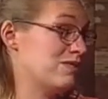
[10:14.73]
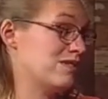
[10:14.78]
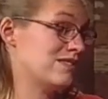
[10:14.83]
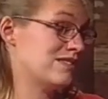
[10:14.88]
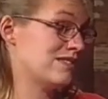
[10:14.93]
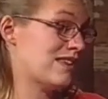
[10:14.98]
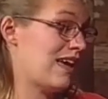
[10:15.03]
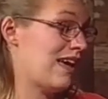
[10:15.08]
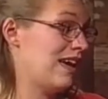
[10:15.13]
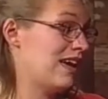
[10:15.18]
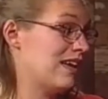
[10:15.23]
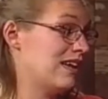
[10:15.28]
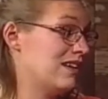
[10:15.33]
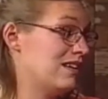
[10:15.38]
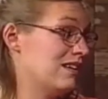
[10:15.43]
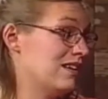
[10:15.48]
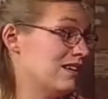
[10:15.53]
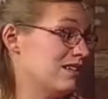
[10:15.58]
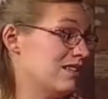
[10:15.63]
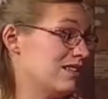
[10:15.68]
sad
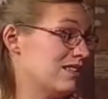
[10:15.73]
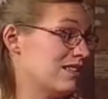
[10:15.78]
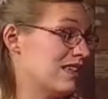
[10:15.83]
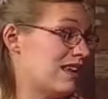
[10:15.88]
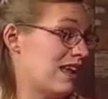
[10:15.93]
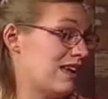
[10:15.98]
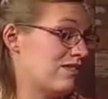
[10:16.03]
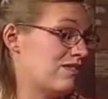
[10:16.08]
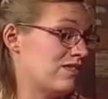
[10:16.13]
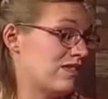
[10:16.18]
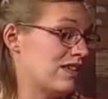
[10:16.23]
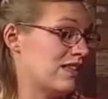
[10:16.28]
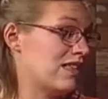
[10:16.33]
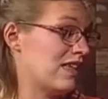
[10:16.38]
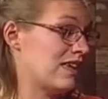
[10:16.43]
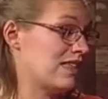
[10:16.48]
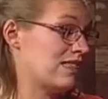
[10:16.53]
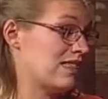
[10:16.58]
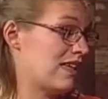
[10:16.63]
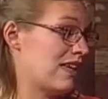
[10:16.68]
that I feel
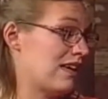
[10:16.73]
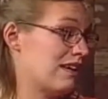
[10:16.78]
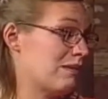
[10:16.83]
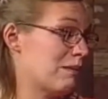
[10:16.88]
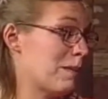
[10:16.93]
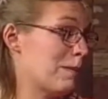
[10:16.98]
like that.